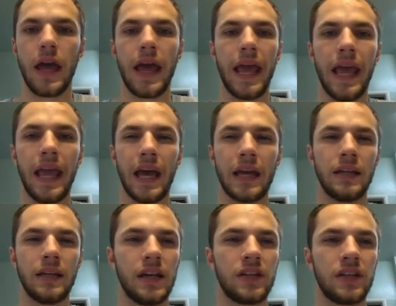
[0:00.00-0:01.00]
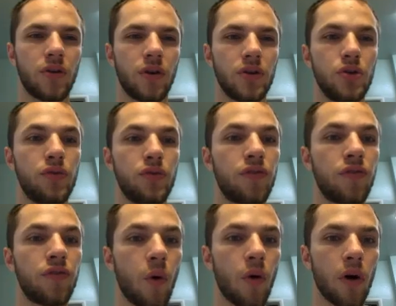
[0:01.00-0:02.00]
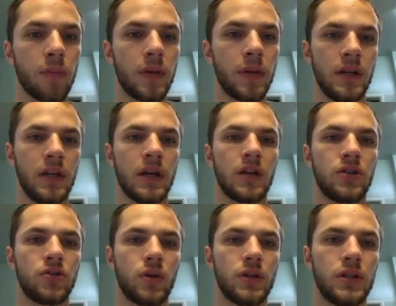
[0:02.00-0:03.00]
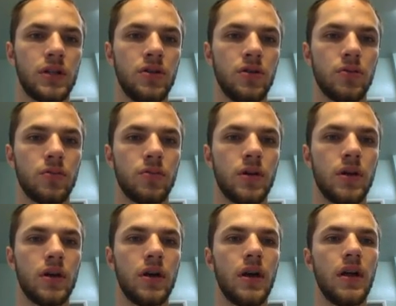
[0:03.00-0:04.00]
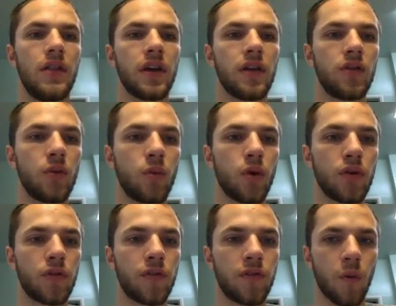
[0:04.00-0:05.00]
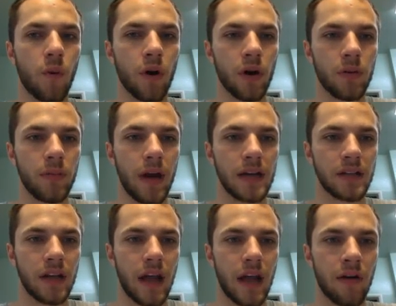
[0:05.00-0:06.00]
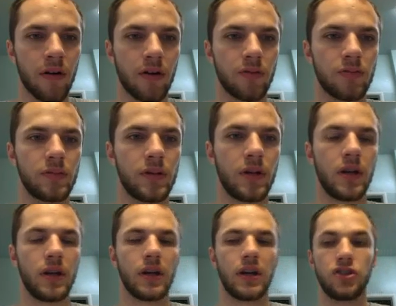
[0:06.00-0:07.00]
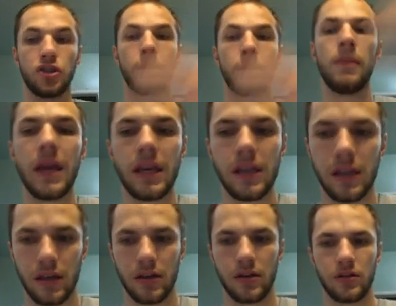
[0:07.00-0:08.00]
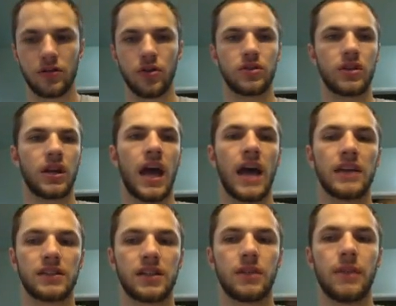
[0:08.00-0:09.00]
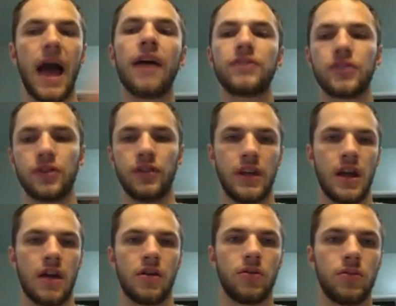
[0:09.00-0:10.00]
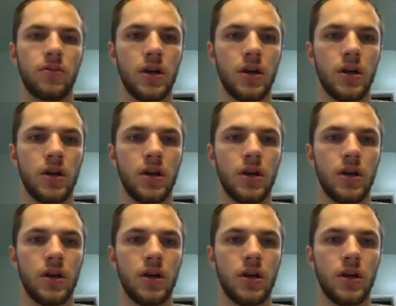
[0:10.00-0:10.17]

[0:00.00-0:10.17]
And it's going to form neon 22. Think of the word form as an arrow because you're making it. So it has to come after the arrow.